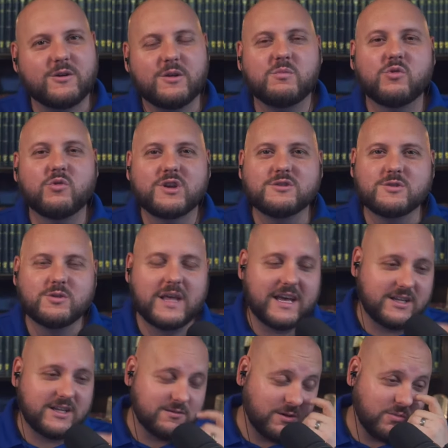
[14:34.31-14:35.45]
The more you do that,
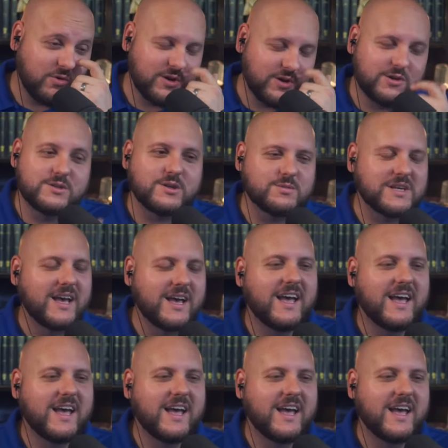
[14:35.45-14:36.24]
the more YouTube's